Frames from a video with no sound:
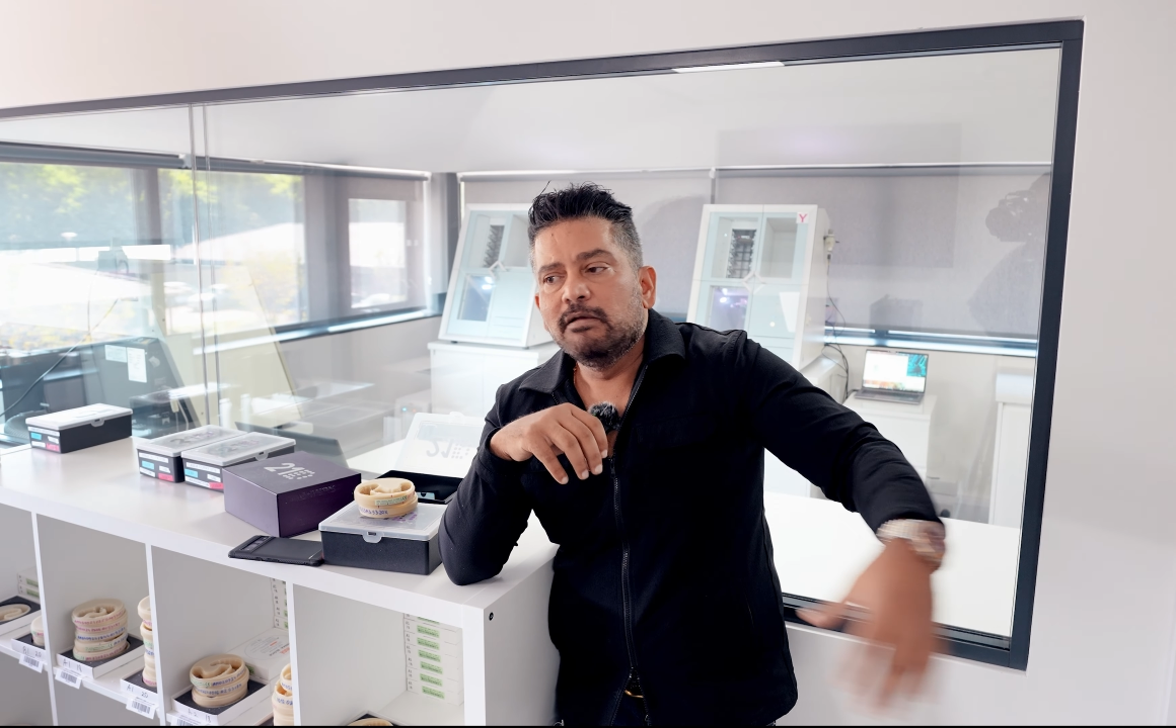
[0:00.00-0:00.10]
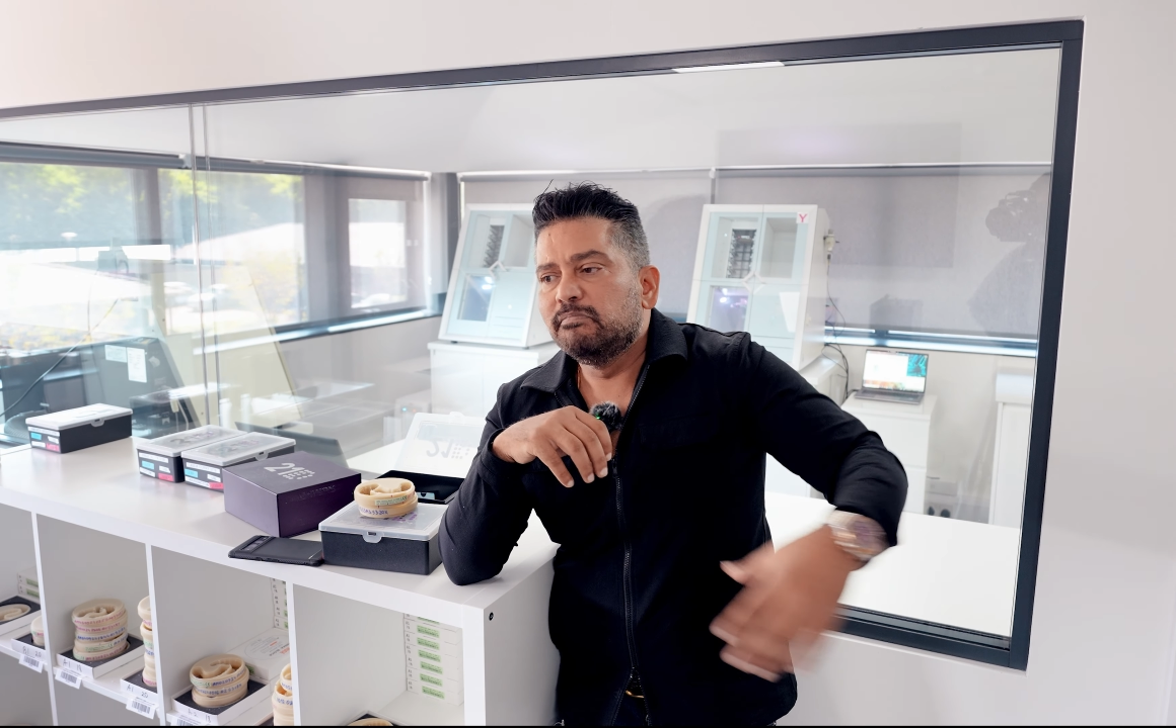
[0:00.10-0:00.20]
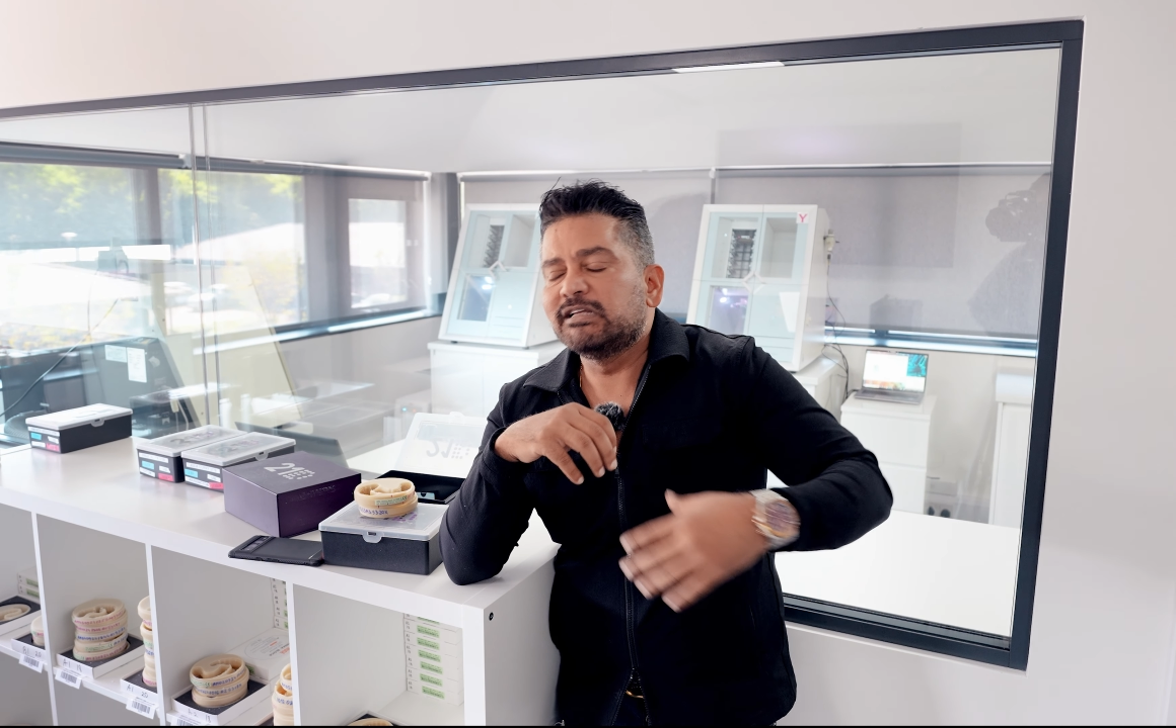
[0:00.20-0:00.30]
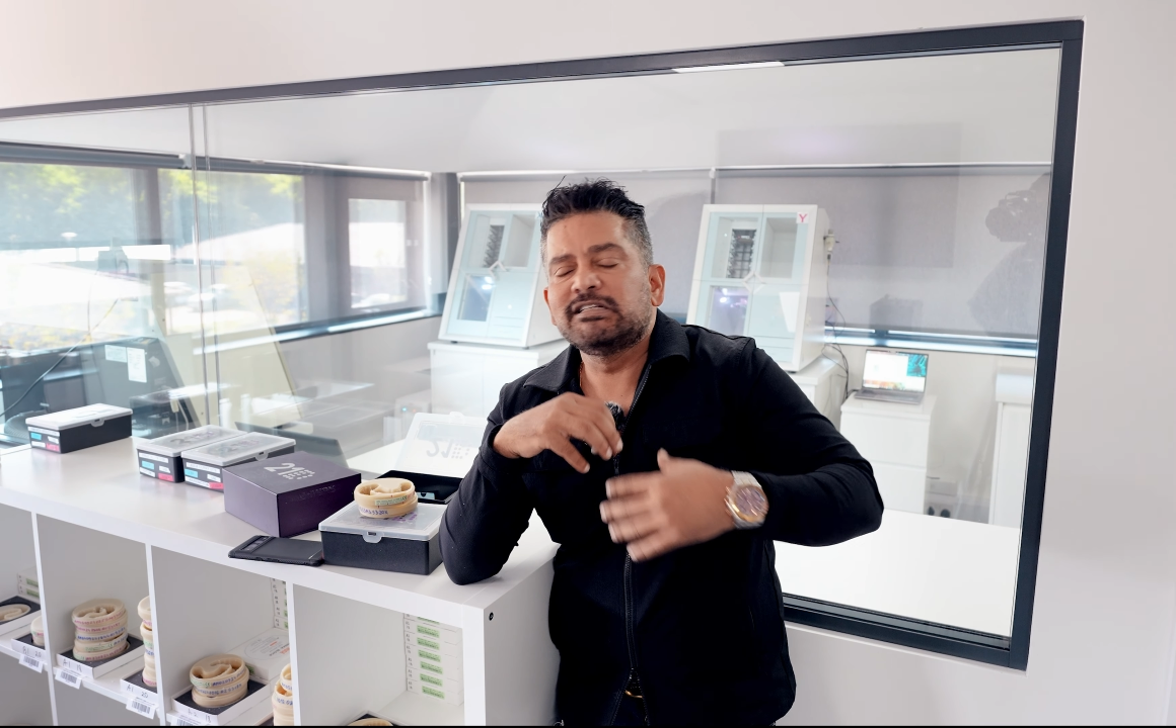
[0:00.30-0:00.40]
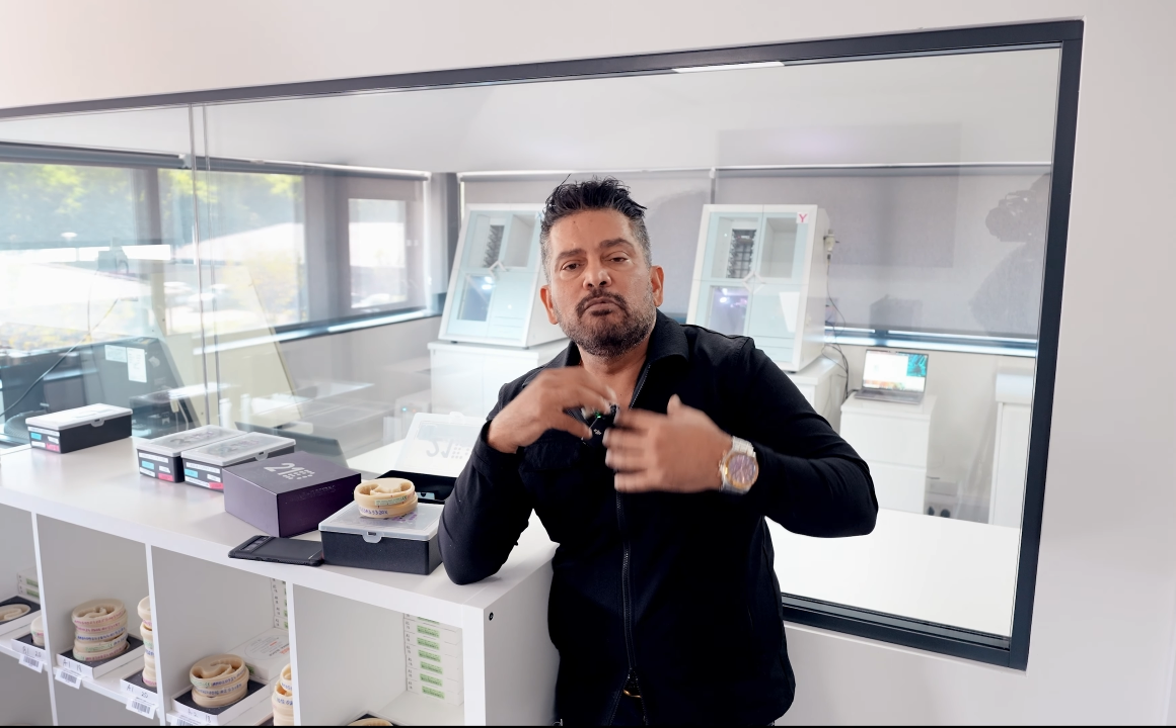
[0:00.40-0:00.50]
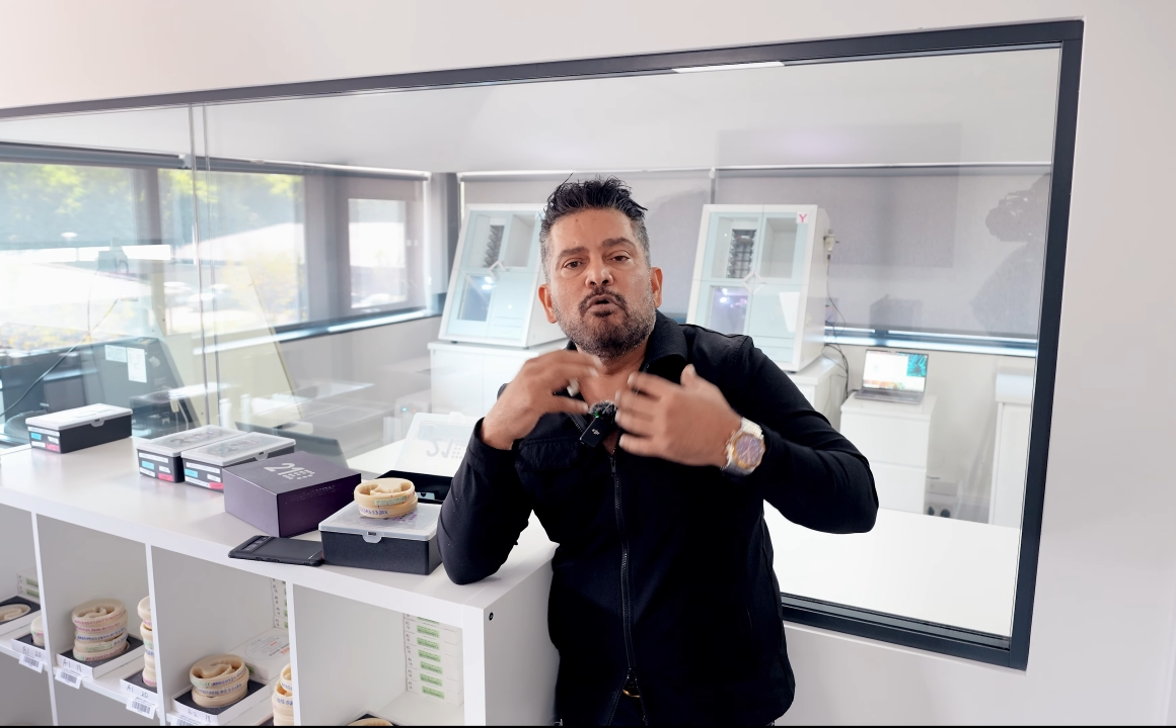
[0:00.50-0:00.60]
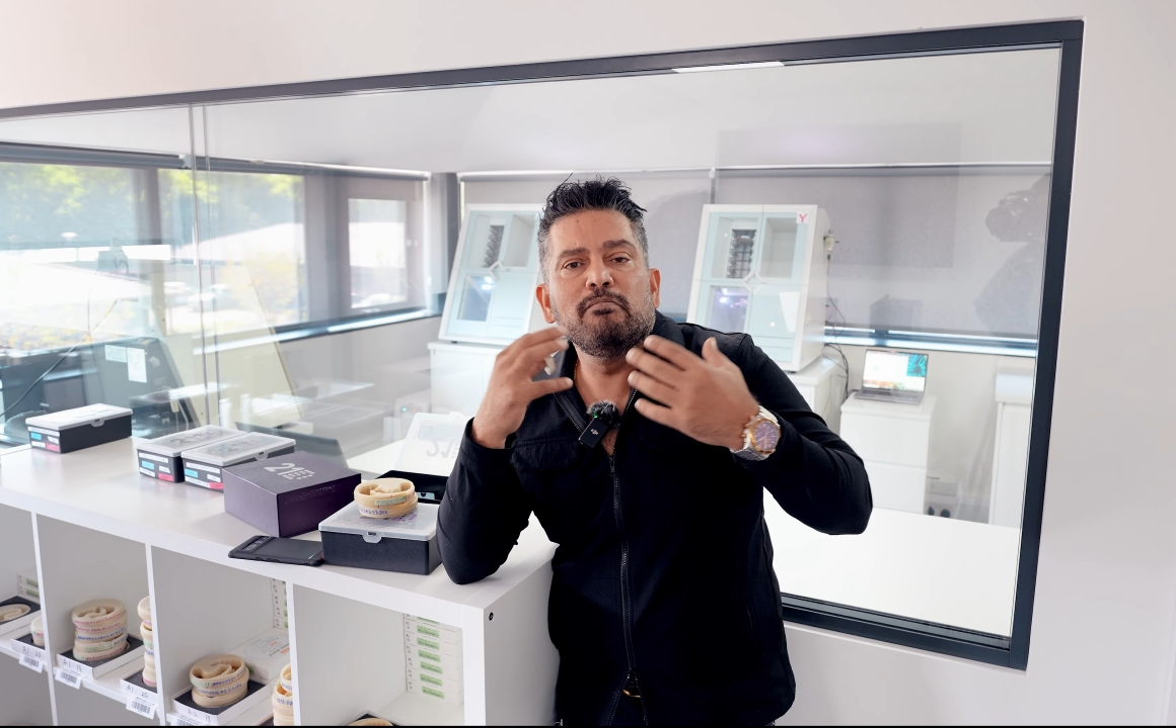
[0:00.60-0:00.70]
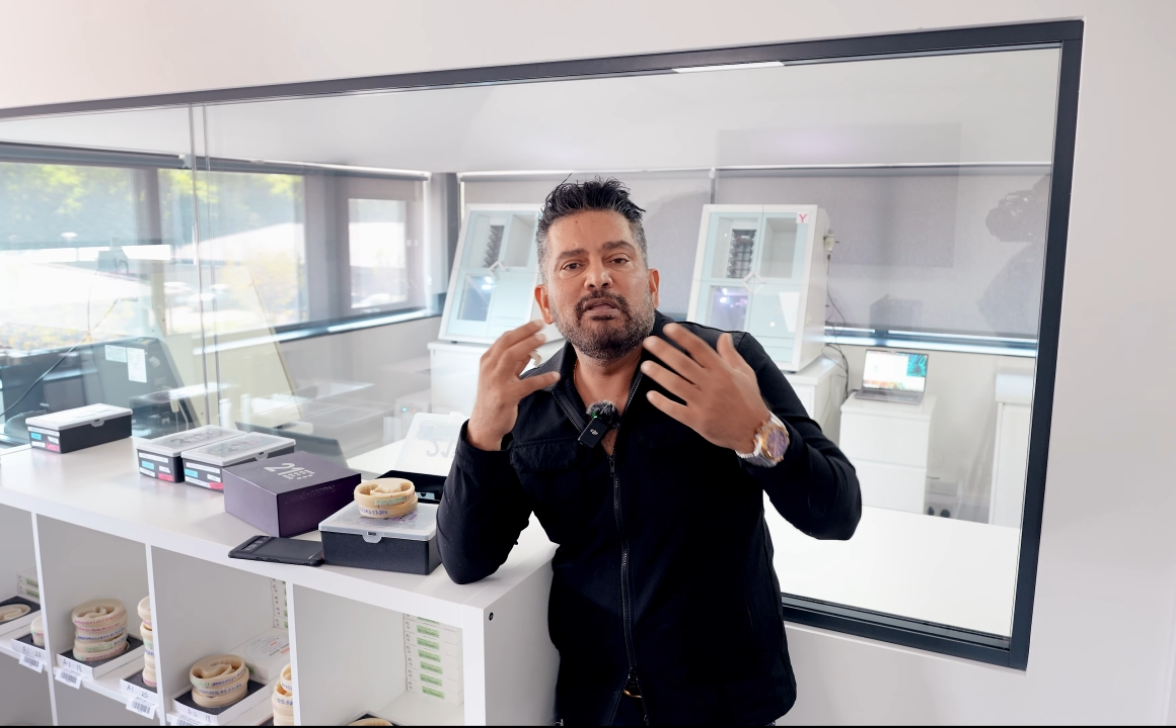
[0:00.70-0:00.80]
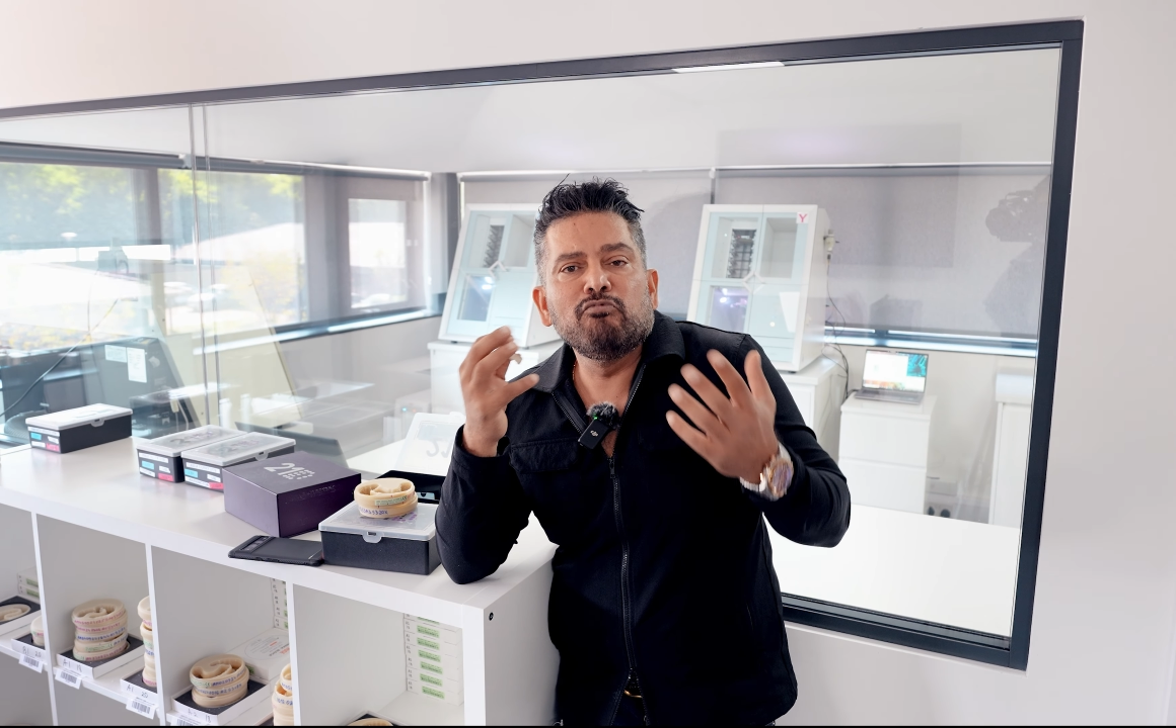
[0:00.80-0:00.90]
because they won't be